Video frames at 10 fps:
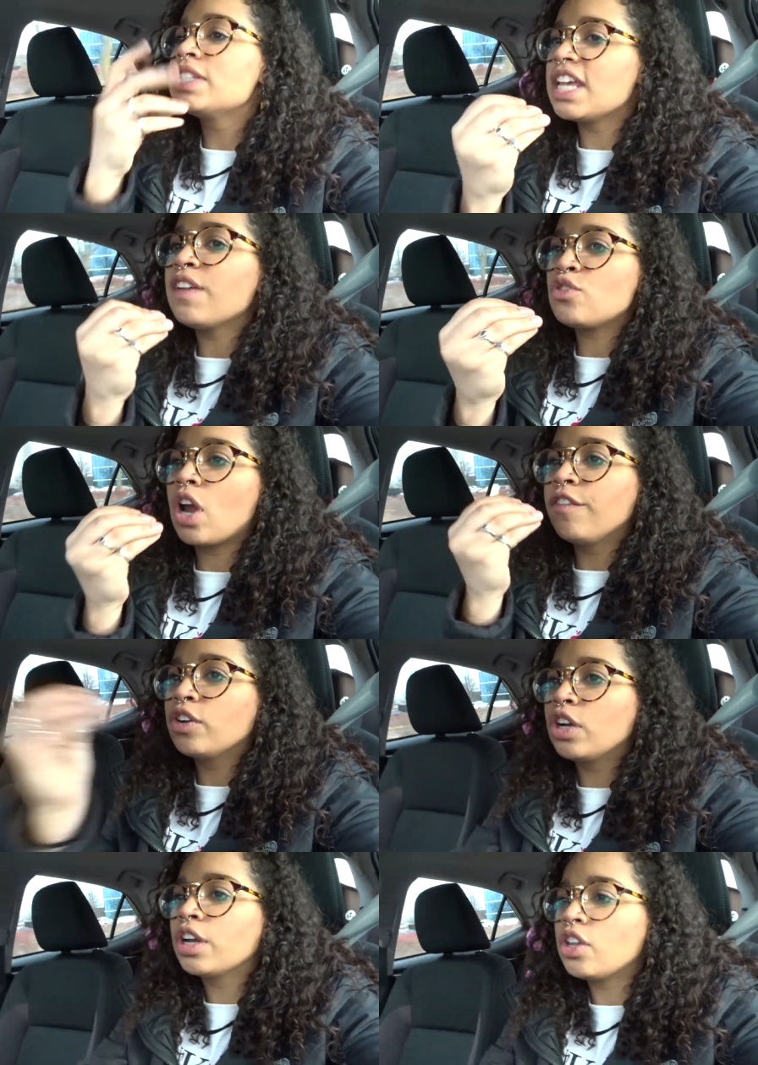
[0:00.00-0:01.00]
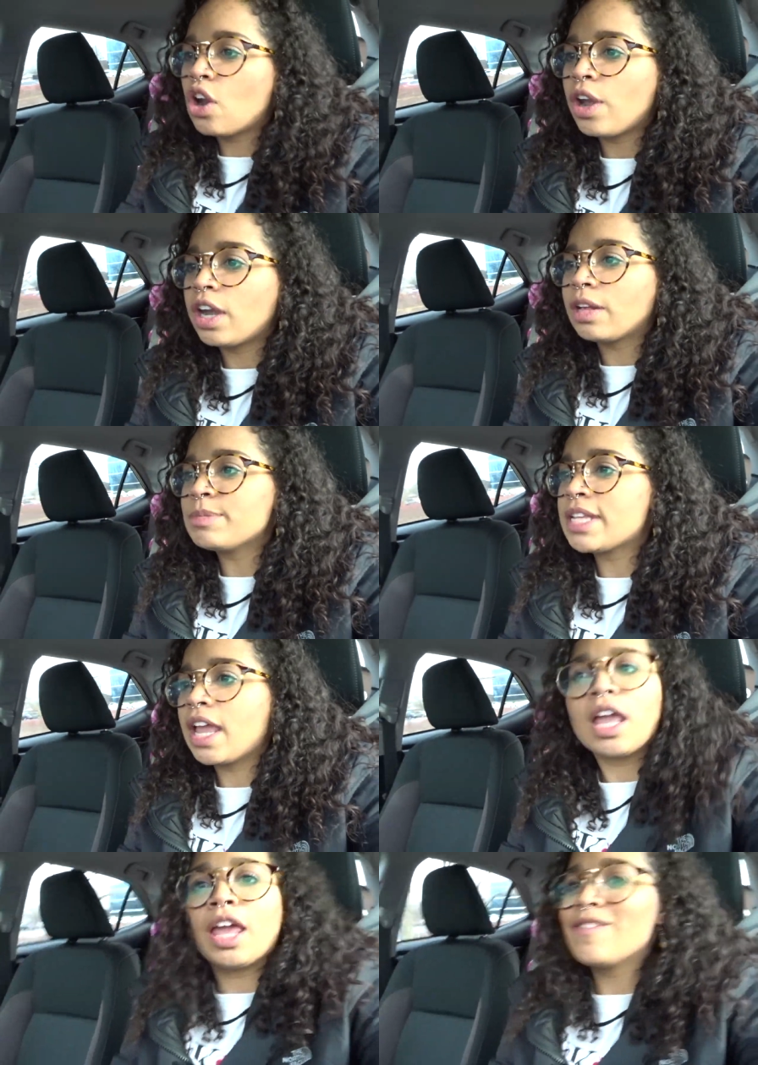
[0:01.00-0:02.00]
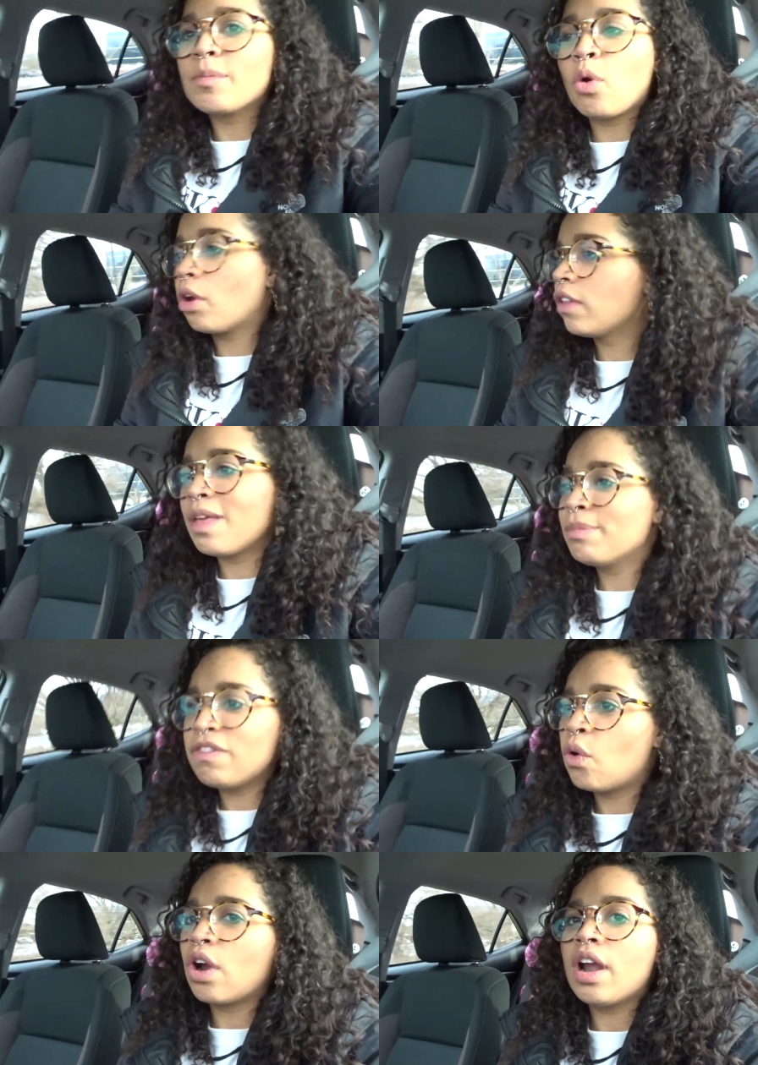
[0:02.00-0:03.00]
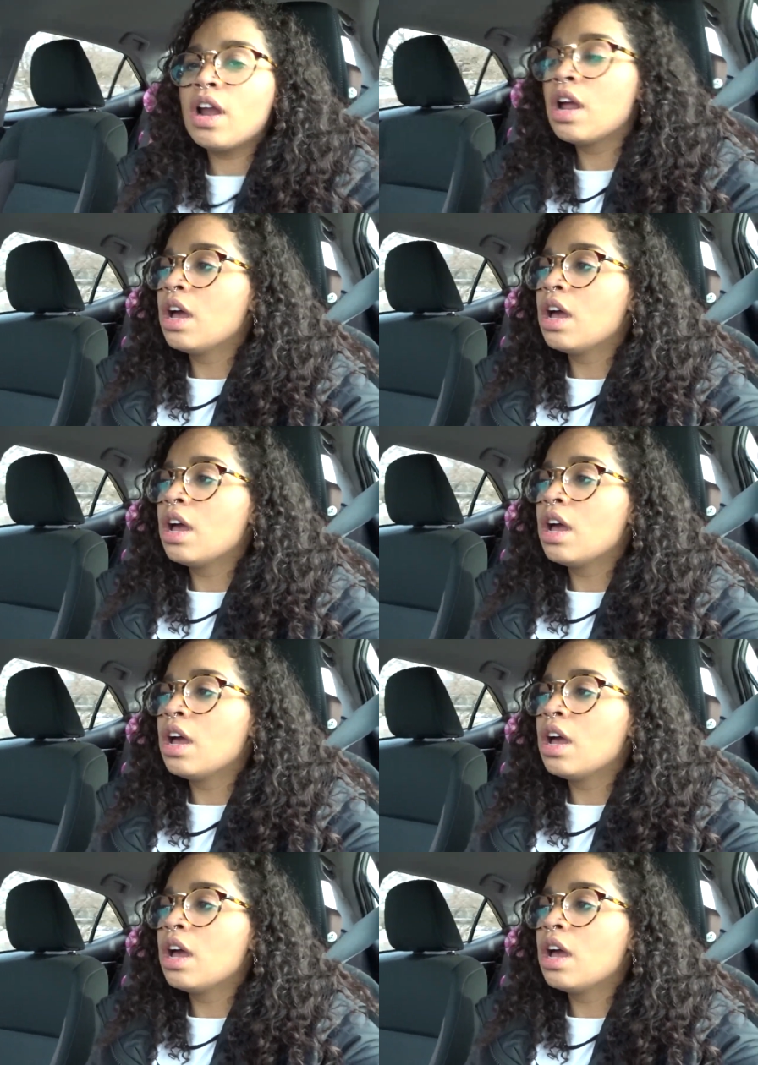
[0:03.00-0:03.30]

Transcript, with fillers: of a safe driver, you know what I'm saying, even more than before.